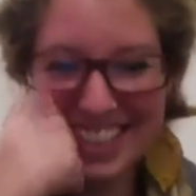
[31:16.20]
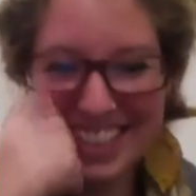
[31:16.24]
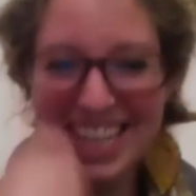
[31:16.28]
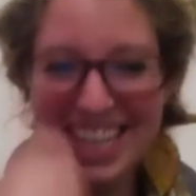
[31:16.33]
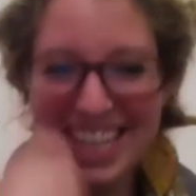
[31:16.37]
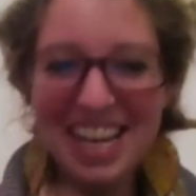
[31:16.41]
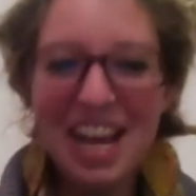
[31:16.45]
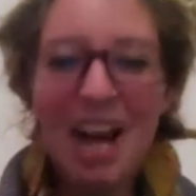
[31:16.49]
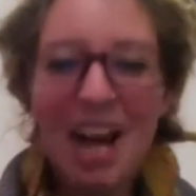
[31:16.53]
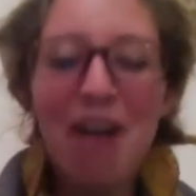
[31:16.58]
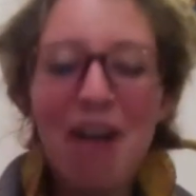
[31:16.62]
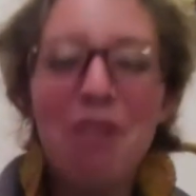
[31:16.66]

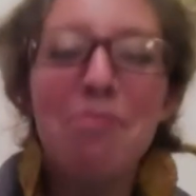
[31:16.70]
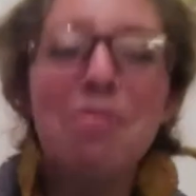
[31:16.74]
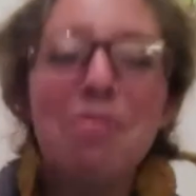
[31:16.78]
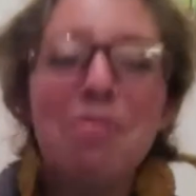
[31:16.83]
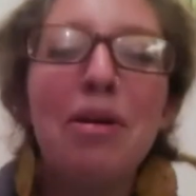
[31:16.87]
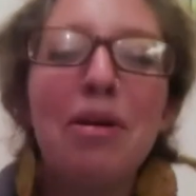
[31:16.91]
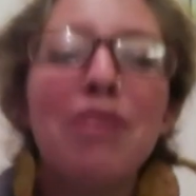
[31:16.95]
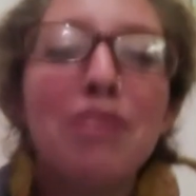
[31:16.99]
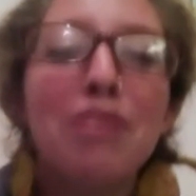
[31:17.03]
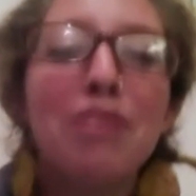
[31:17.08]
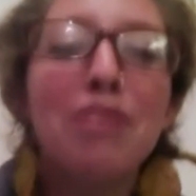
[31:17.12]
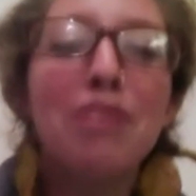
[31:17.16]
But
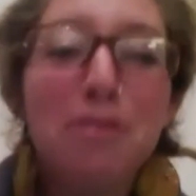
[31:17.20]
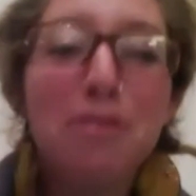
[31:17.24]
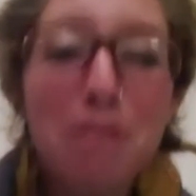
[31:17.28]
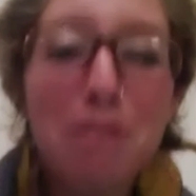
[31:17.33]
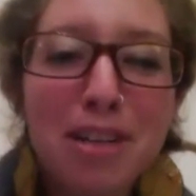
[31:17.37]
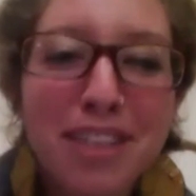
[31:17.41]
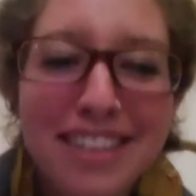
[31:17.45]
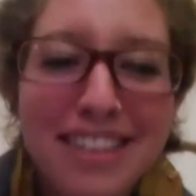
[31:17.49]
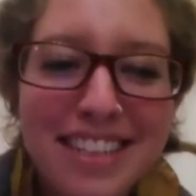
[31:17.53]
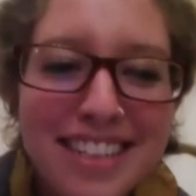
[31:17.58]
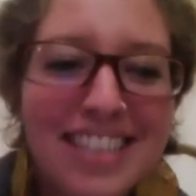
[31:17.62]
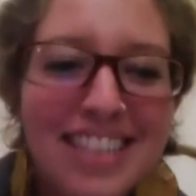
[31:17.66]
of
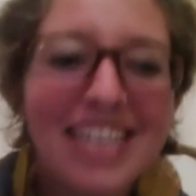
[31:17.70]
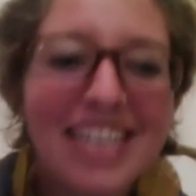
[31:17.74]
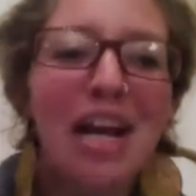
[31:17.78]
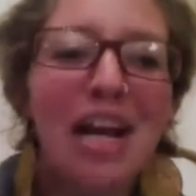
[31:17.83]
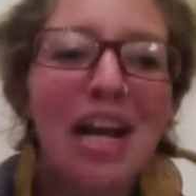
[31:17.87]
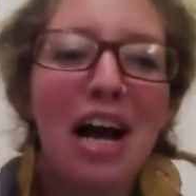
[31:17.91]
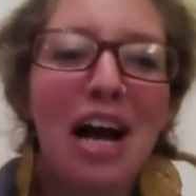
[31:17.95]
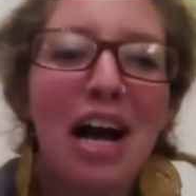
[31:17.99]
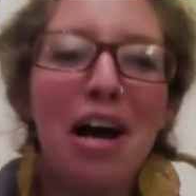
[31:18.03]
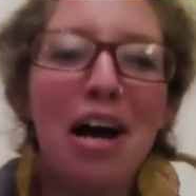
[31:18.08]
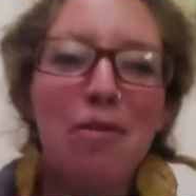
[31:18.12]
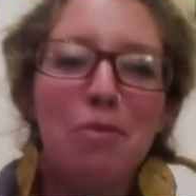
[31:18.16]
course,
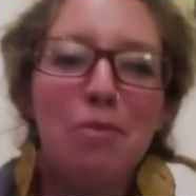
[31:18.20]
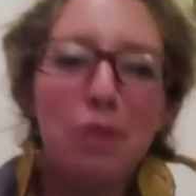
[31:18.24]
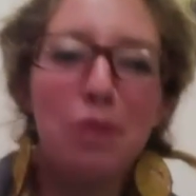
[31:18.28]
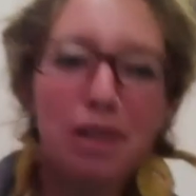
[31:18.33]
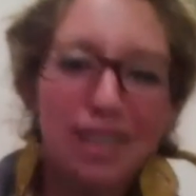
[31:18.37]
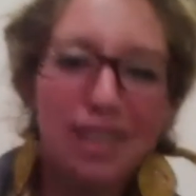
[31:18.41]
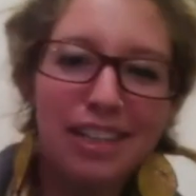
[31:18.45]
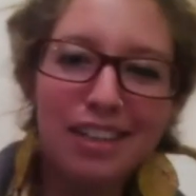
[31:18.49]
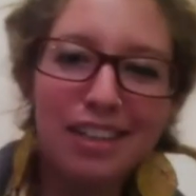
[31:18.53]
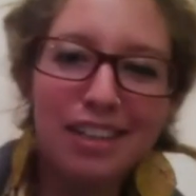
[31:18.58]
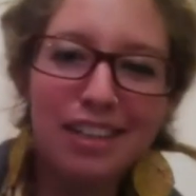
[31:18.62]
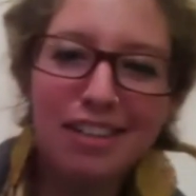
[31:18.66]

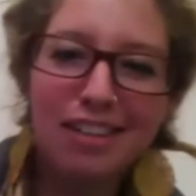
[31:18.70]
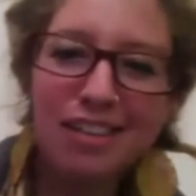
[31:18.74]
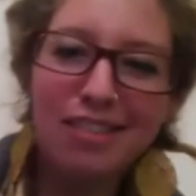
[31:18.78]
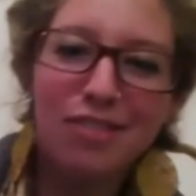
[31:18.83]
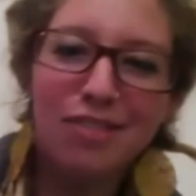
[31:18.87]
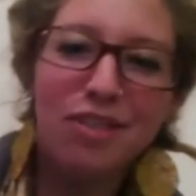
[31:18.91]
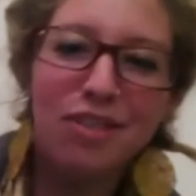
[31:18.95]
we're here to